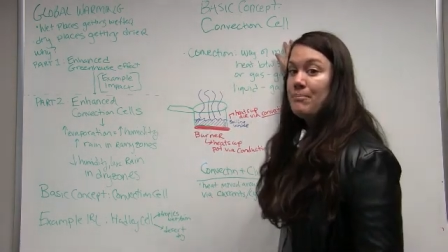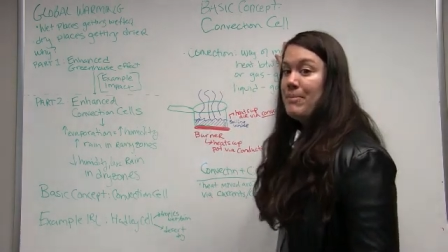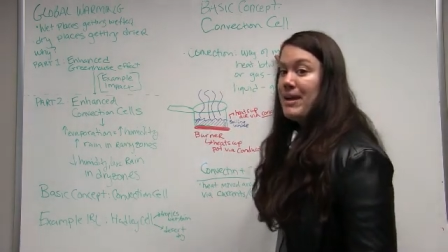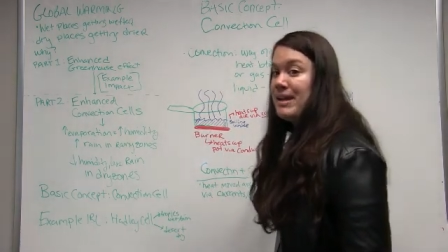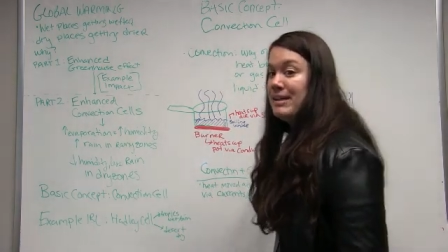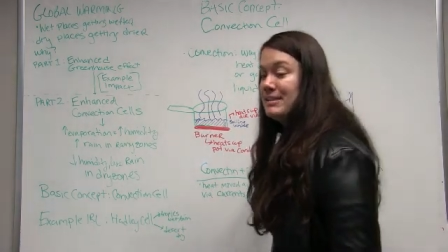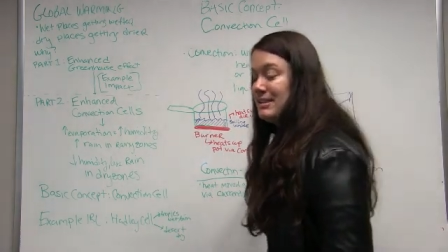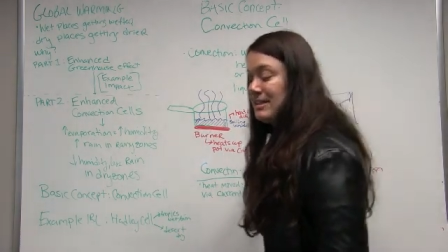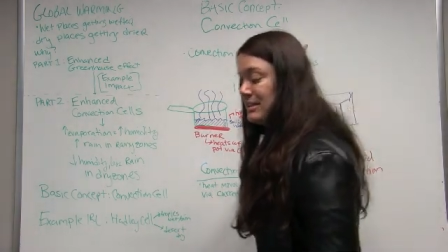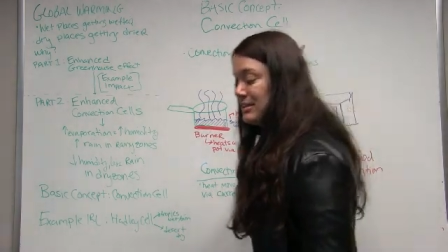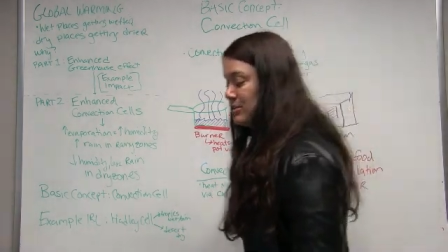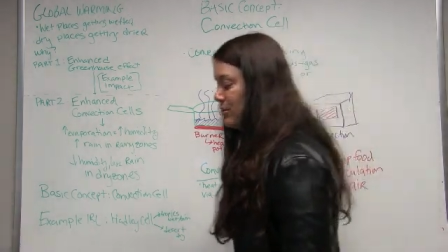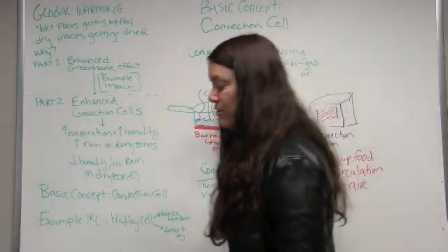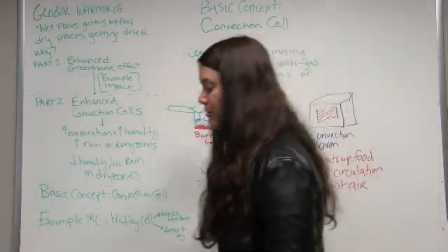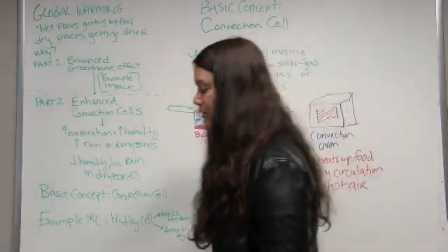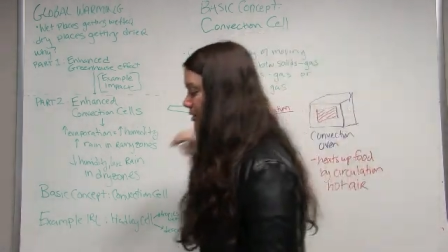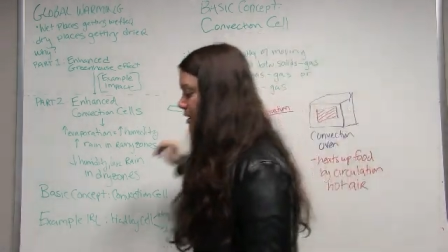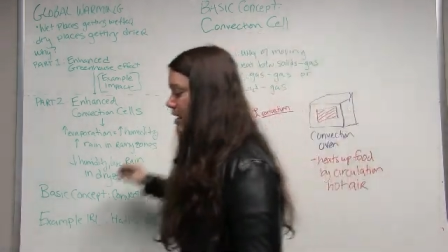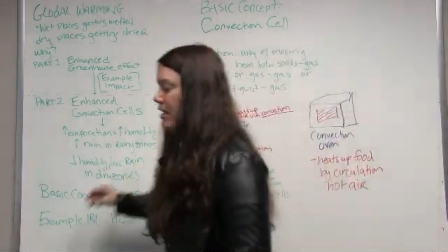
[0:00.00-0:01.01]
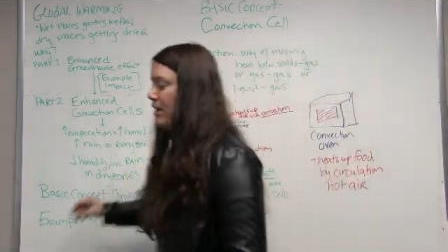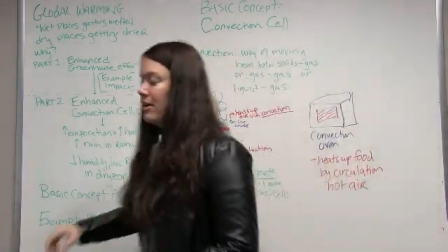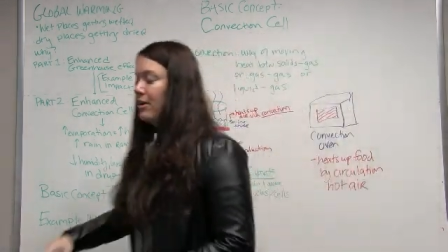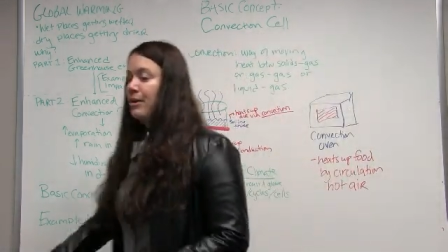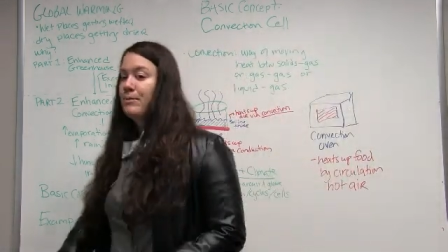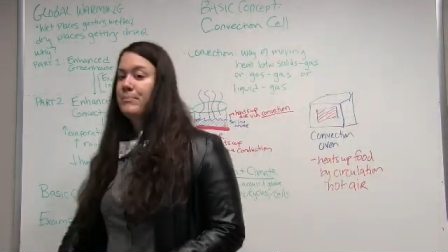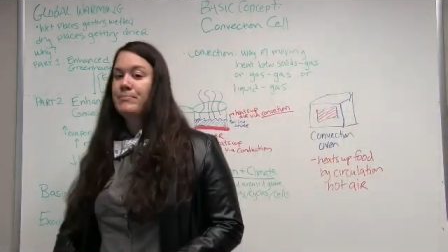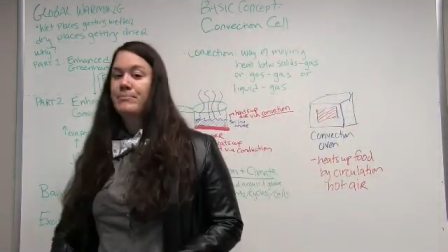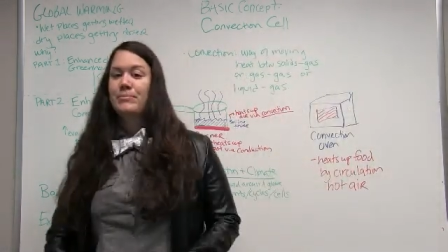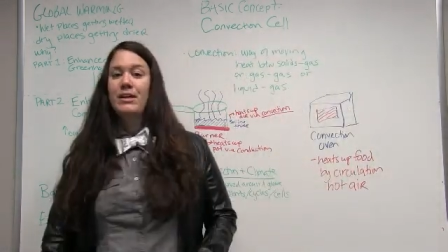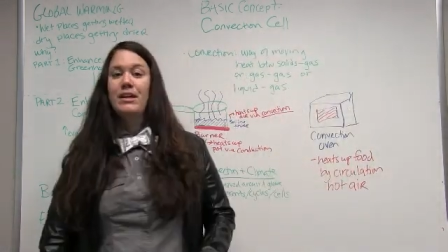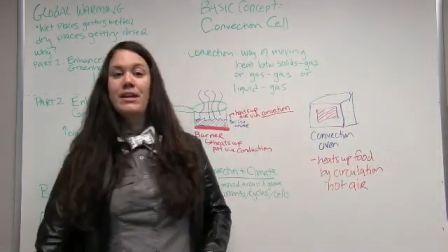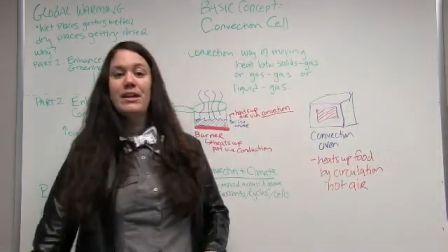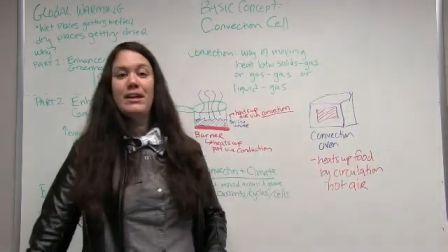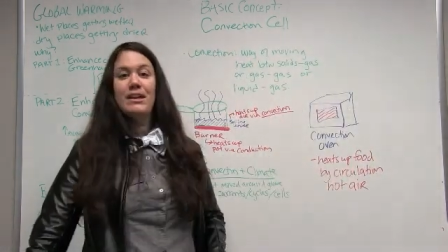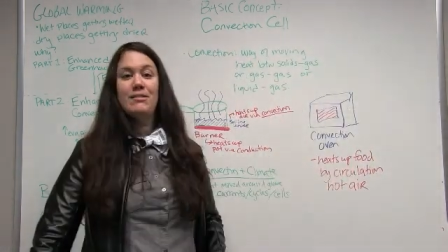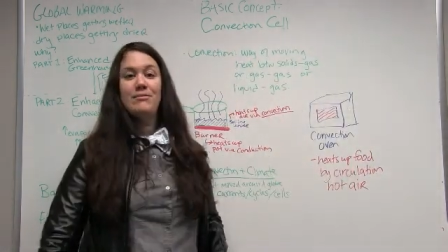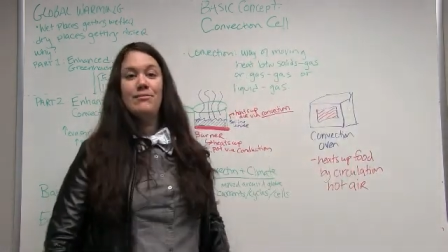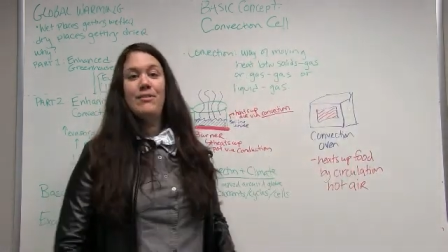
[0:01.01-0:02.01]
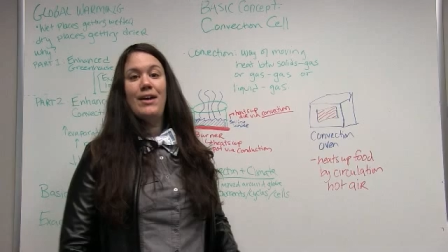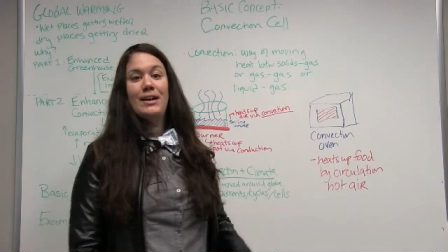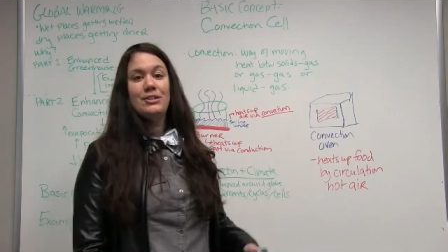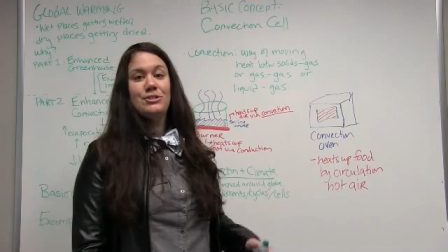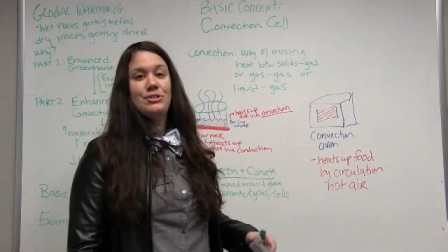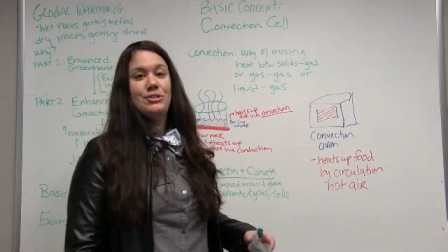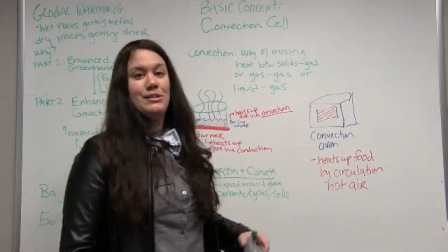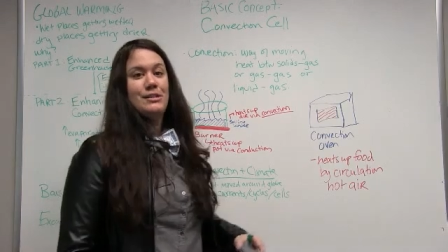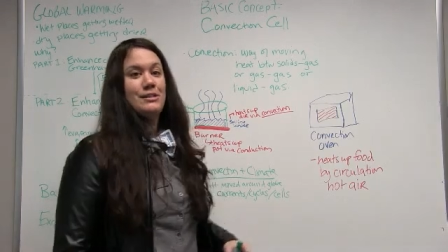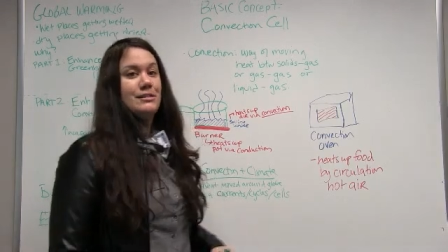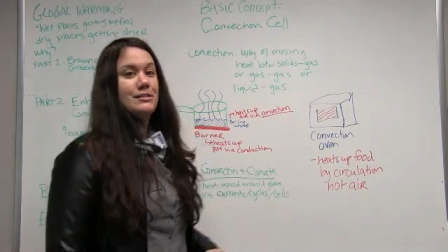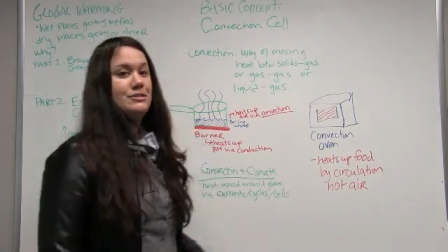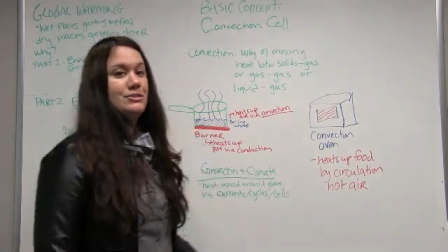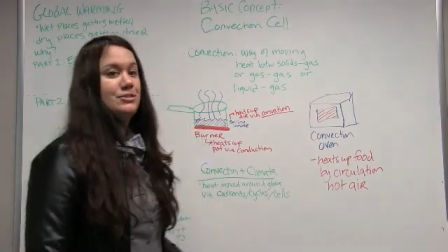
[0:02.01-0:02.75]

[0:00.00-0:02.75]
basics over here, convection.